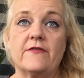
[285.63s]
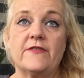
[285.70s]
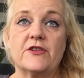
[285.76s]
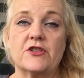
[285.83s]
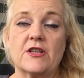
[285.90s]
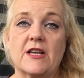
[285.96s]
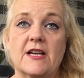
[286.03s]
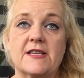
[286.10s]

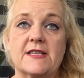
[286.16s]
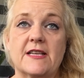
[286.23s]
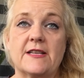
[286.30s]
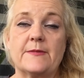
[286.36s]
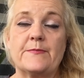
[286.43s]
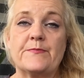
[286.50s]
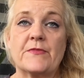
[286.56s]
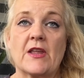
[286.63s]

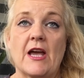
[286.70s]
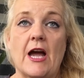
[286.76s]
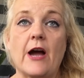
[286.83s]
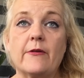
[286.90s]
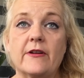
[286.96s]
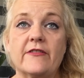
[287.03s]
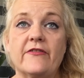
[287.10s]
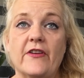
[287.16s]
visualizing
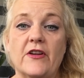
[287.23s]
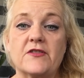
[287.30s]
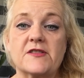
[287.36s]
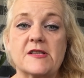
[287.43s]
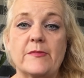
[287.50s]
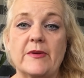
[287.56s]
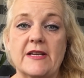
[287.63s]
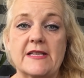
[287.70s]
how it felt
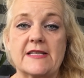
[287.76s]
to be